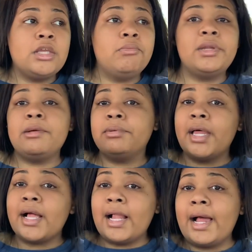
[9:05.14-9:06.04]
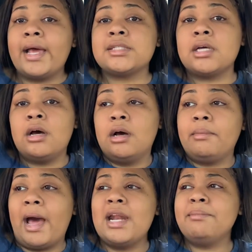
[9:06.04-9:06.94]
you bleed blood clots.
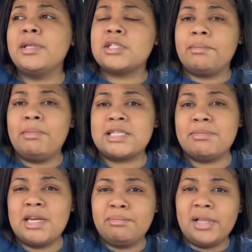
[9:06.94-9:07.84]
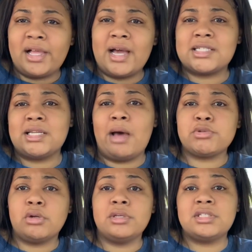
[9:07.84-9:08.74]
I didn't bleed as many blood clots because I
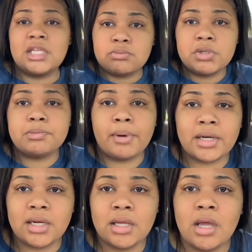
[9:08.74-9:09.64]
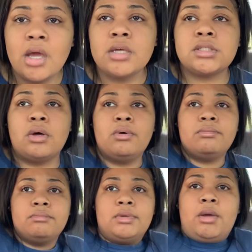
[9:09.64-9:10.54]
was only 6 weeks pregnant, so
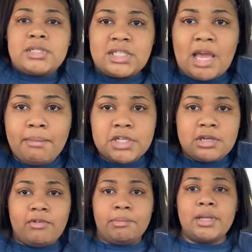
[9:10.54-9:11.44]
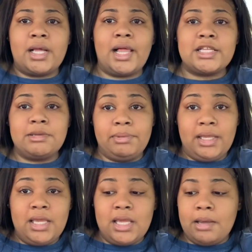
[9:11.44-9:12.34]
it wasn't that much of a blood clot to
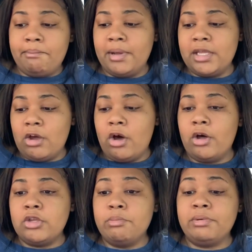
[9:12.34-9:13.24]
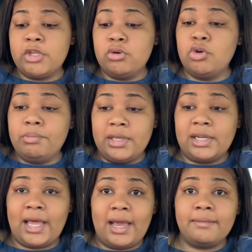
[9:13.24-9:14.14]
bleed. But y'all, you do bleed
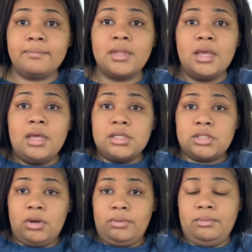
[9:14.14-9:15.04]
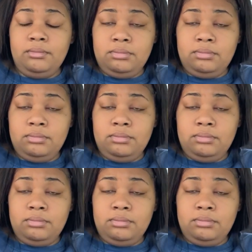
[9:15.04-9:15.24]
a lot. So